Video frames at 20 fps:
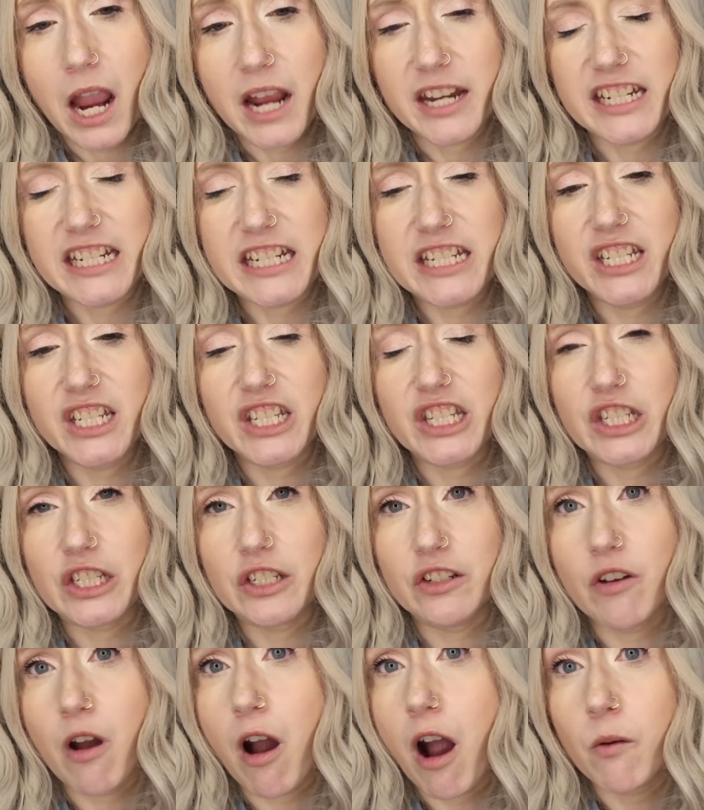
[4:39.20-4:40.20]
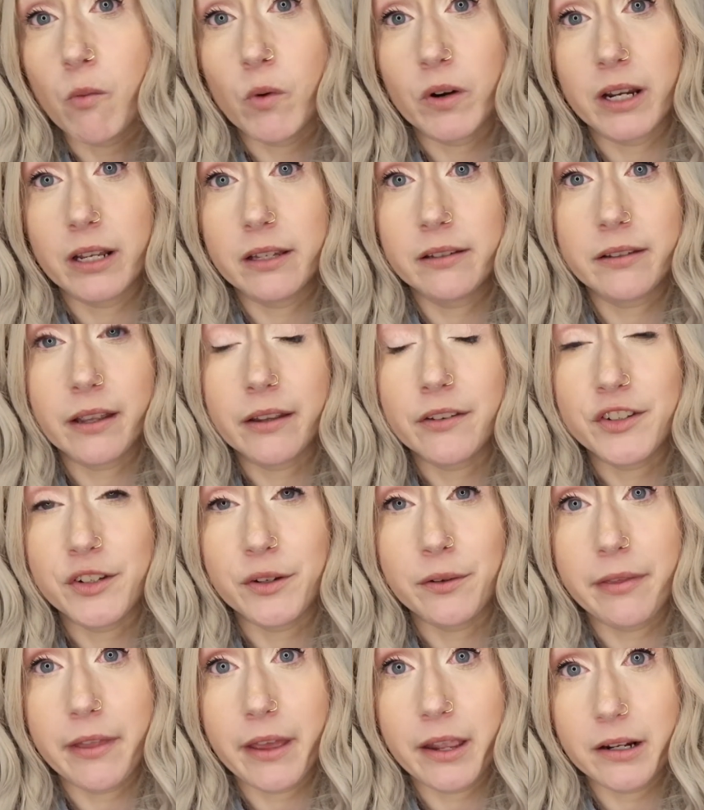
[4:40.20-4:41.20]
He does not want to send
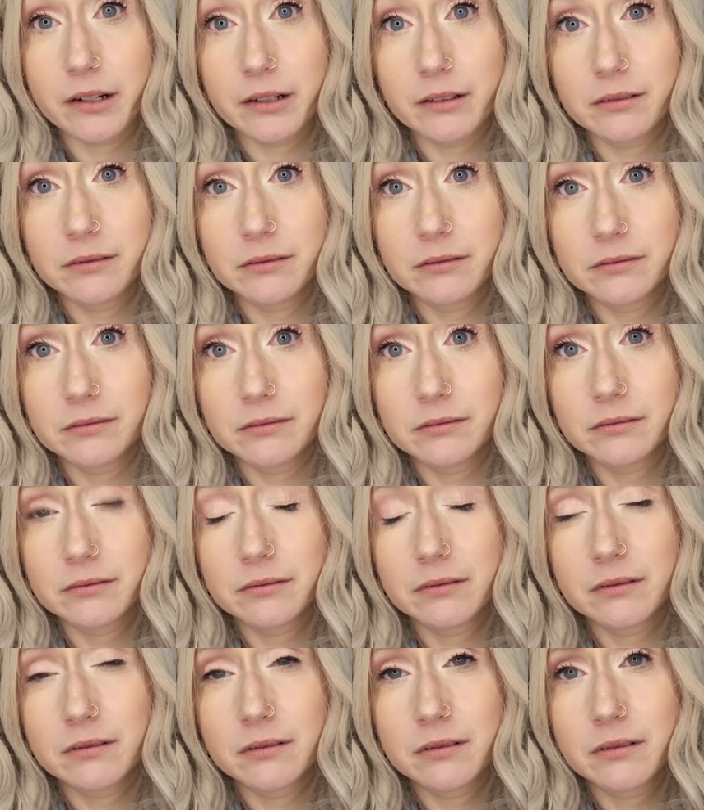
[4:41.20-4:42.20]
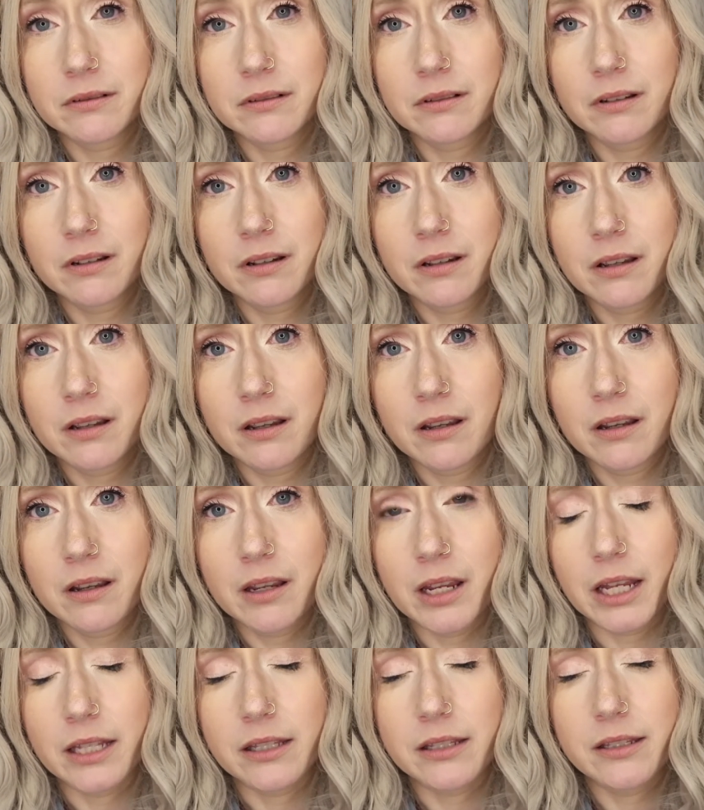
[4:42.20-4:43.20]
you there.
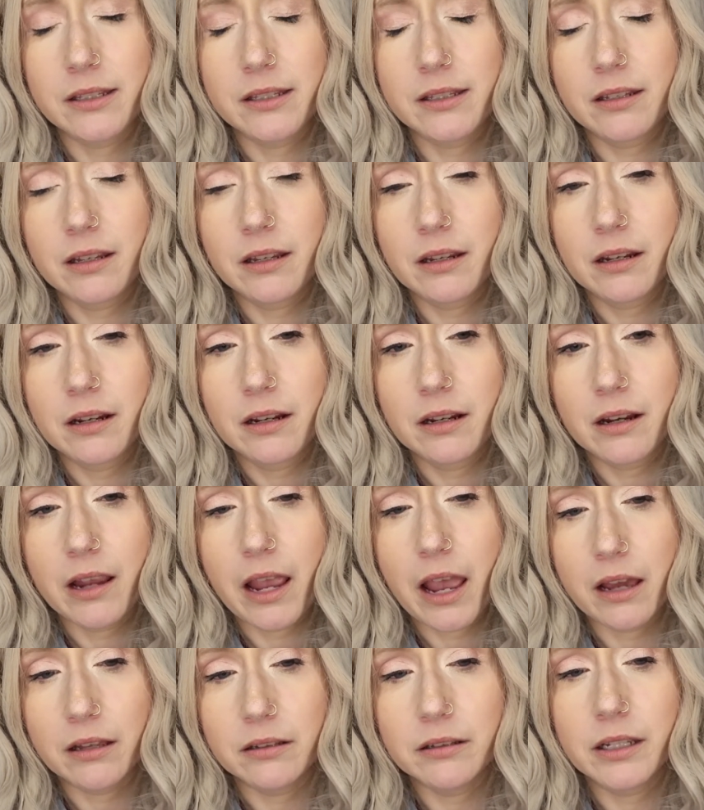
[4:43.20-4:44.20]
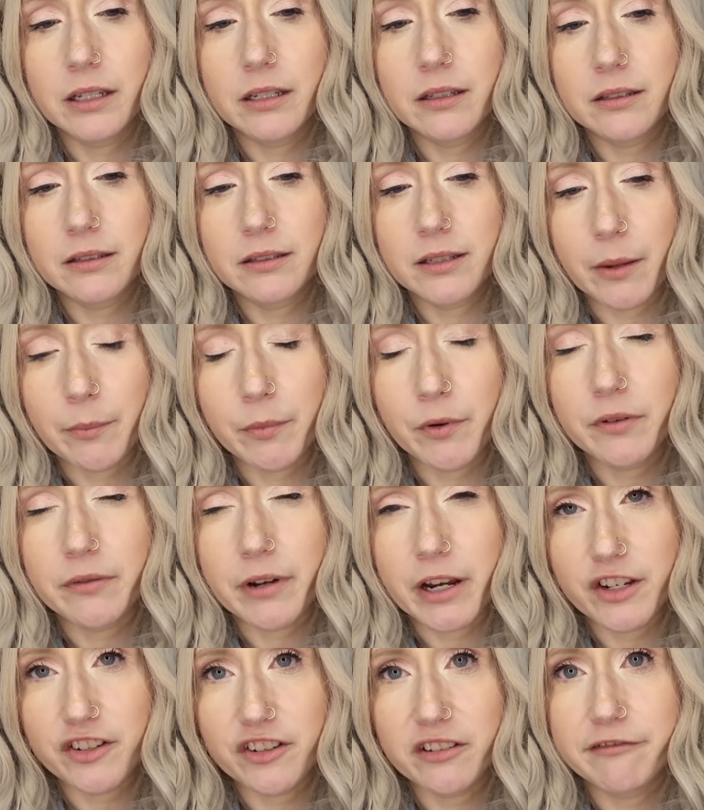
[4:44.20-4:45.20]
It's, hell is
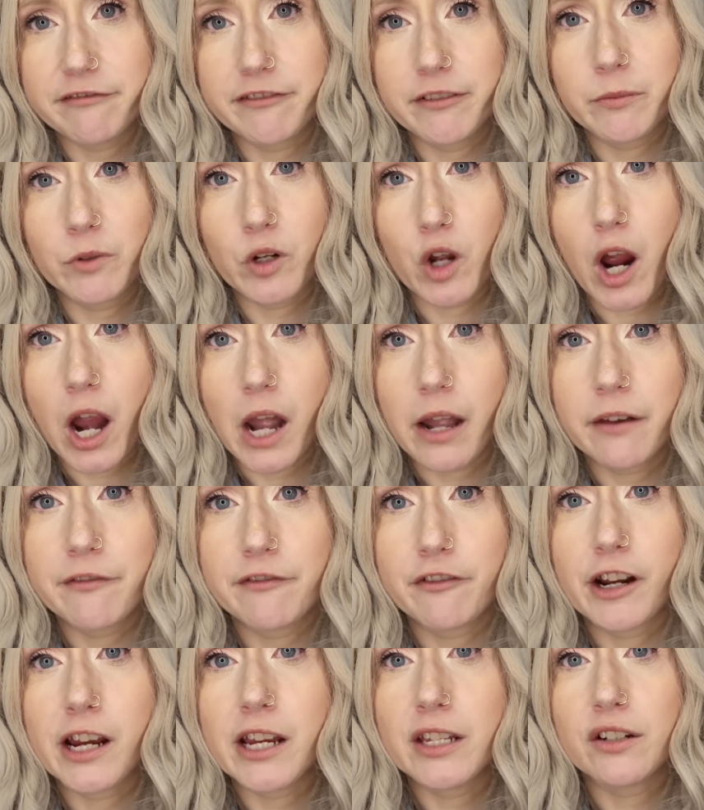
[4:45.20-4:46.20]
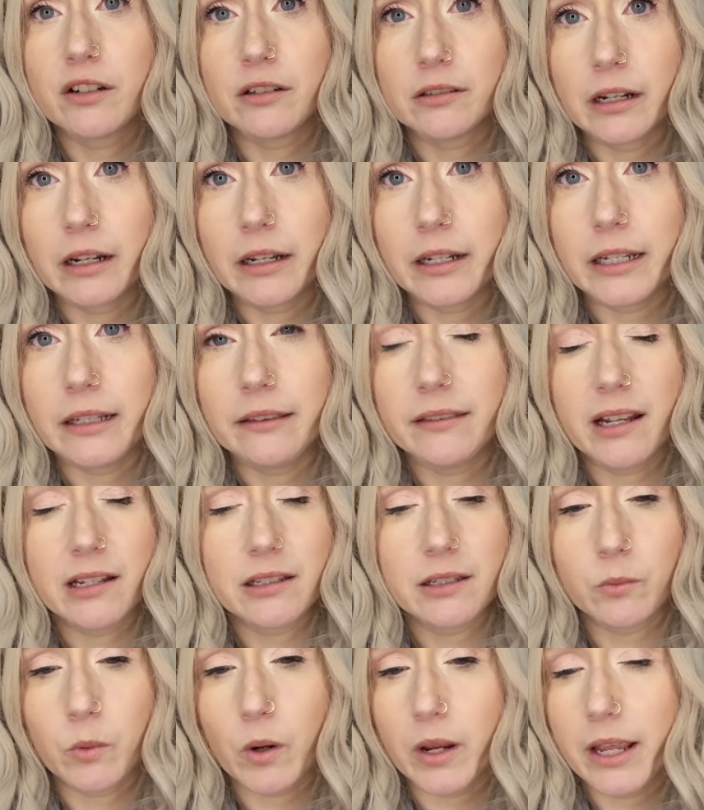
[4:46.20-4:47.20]
separation from God for eternity.
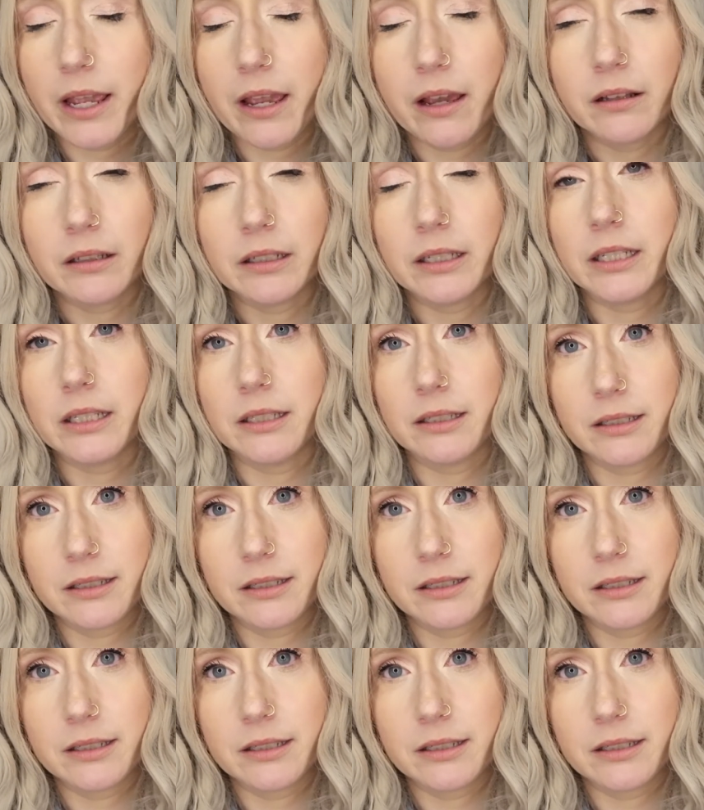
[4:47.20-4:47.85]
That's what hell is.